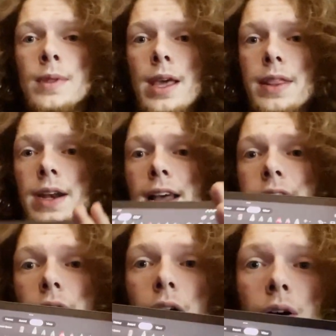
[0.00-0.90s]
And then it has
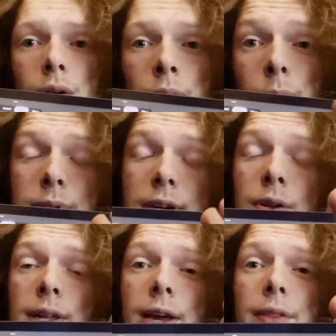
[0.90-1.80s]
O, which I don't
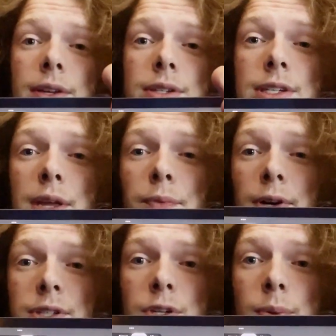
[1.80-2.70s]
like how they use the same
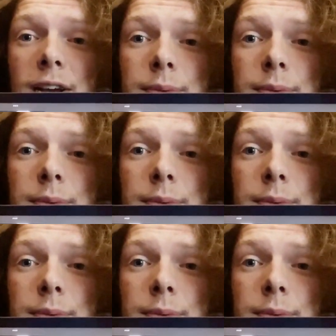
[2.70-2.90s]
function twice,